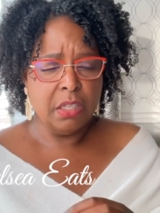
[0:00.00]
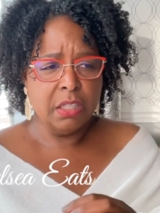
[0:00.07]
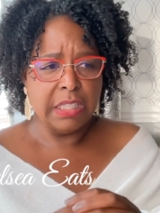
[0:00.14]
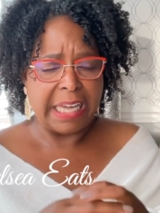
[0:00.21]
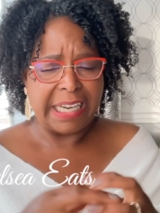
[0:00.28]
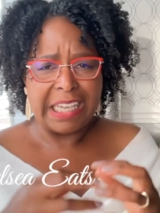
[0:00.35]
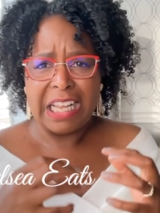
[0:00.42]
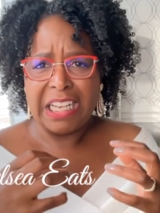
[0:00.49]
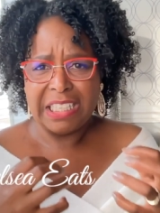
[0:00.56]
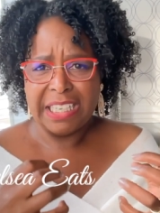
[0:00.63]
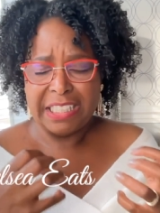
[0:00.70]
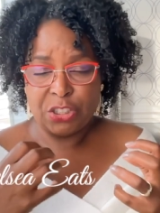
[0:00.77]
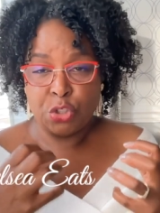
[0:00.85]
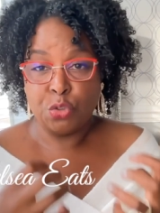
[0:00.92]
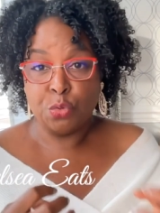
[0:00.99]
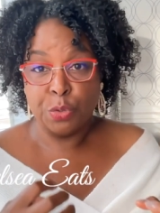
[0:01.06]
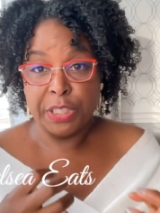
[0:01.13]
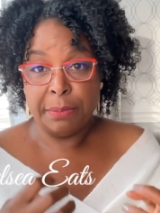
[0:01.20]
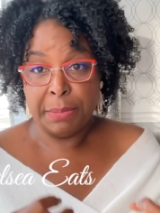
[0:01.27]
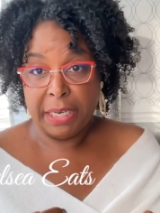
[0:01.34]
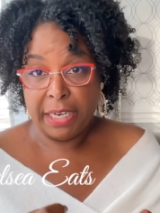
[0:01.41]
like a
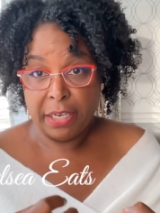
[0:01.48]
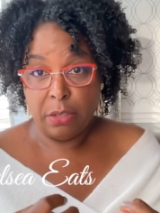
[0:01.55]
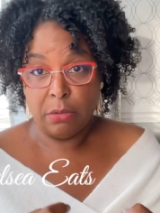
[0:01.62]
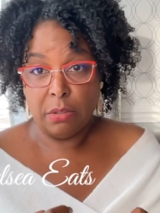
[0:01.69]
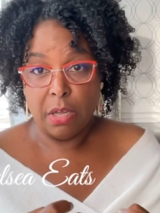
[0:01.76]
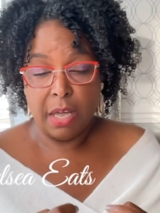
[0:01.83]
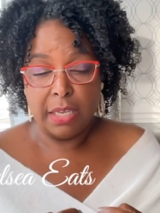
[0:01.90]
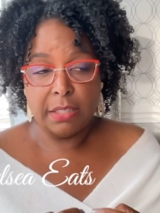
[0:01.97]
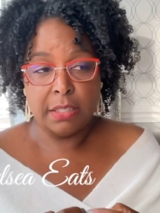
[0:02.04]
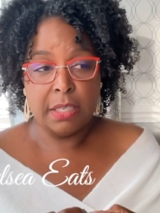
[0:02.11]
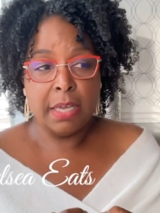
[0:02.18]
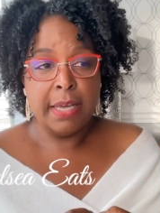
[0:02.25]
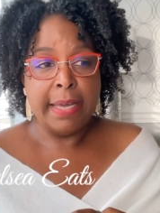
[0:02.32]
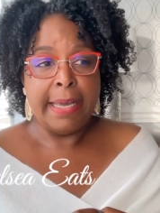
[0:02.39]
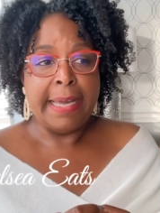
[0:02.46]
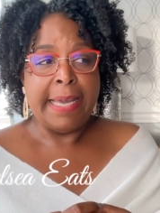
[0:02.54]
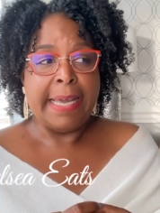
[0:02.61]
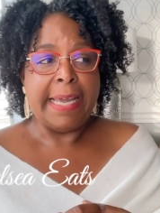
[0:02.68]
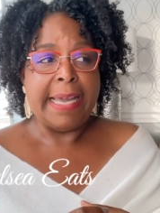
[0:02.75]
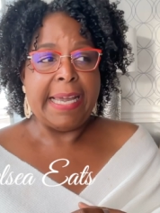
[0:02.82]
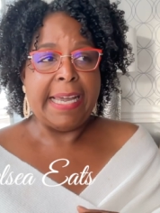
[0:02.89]
extreme hair loss.
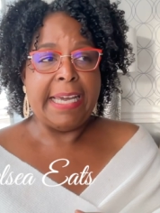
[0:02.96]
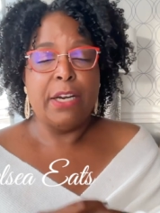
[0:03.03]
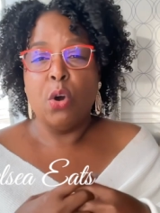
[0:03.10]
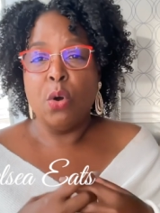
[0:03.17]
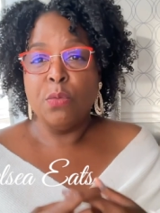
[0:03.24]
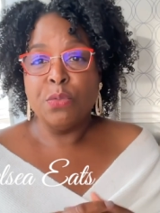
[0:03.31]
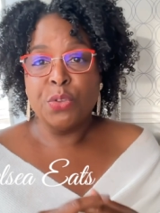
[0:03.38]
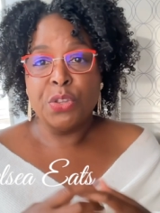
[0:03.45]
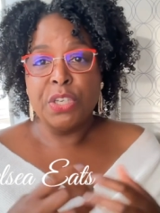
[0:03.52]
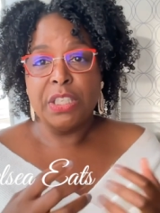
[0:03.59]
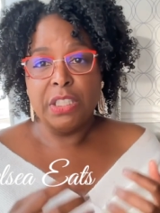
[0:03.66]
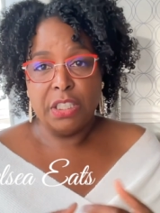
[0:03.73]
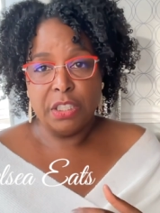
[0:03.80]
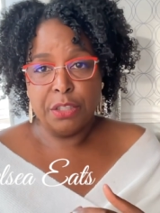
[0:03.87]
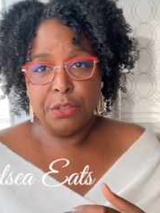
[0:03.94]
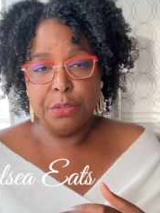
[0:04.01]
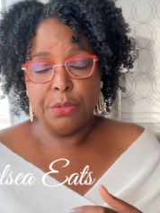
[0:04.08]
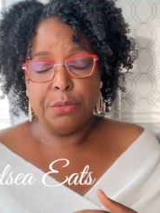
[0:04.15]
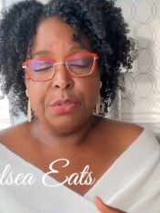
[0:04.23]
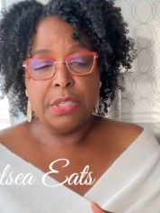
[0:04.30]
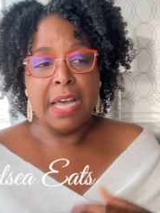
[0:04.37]
And over the
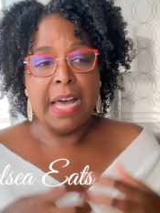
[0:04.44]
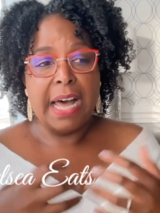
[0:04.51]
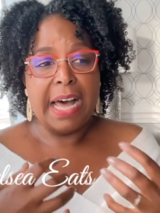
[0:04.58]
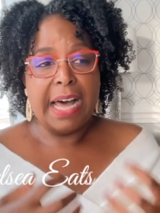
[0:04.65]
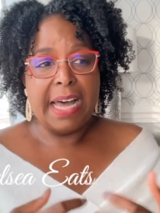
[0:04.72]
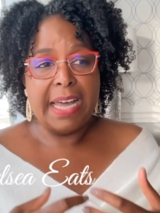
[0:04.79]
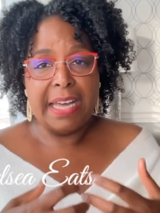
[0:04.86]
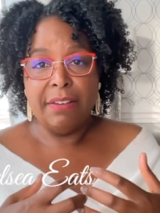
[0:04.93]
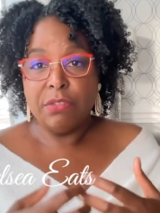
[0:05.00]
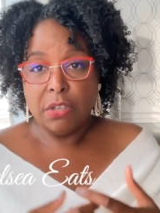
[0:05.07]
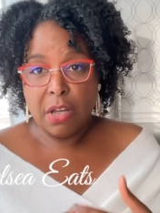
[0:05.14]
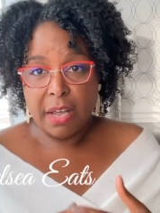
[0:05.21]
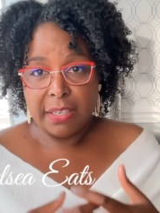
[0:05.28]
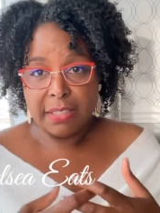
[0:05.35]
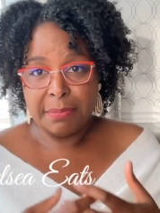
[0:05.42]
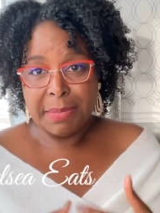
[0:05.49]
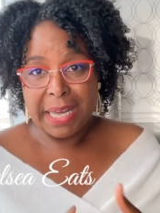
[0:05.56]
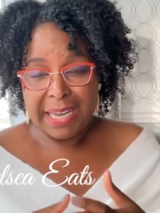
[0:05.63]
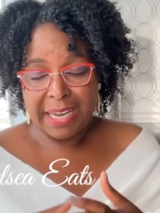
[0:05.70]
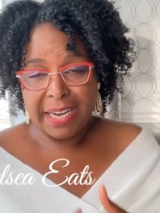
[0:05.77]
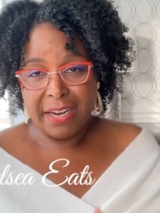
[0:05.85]
years, I have lost
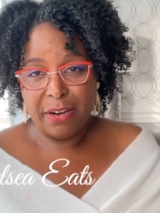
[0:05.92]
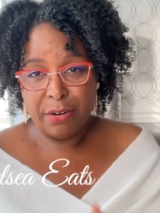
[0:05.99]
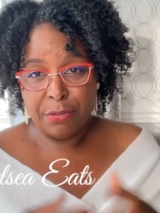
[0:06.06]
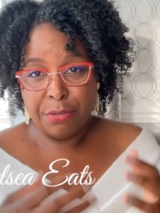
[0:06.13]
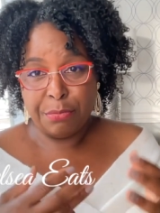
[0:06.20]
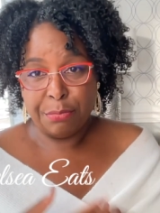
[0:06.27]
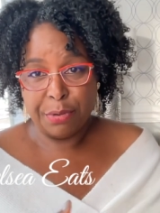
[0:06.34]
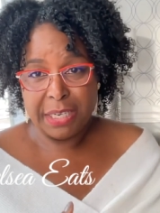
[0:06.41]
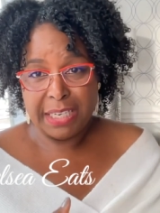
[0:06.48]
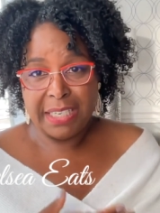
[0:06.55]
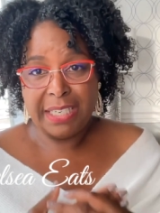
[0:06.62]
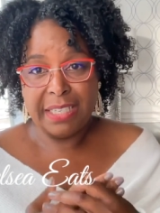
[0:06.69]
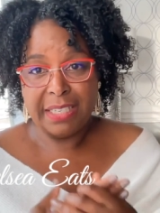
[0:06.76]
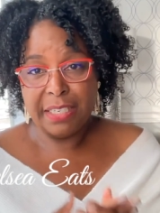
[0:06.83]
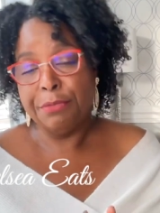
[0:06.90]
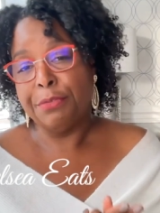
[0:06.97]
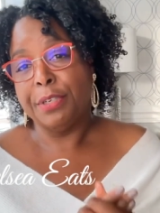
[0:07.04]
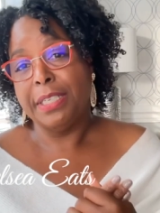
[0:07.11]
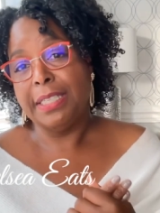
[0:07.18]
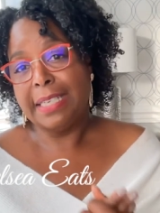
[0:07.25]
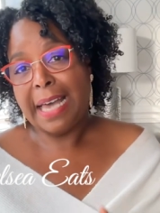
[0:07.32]
my hair three
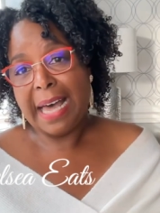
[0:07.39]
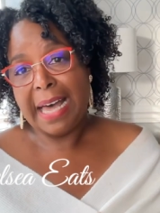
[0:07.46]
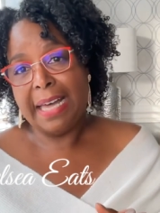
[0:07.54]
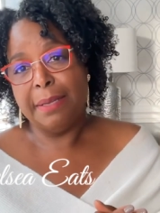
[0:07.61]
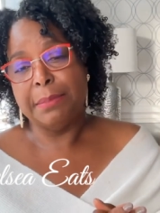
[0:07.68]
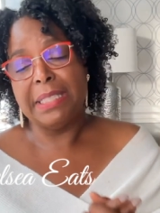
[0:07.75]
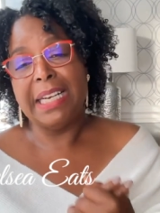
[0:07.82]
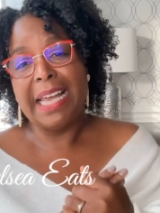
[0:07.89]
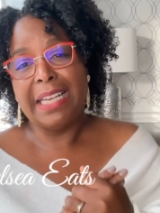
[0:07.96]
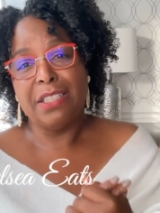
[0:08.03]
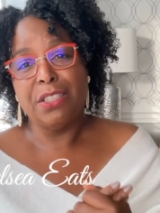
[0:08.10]
different times and had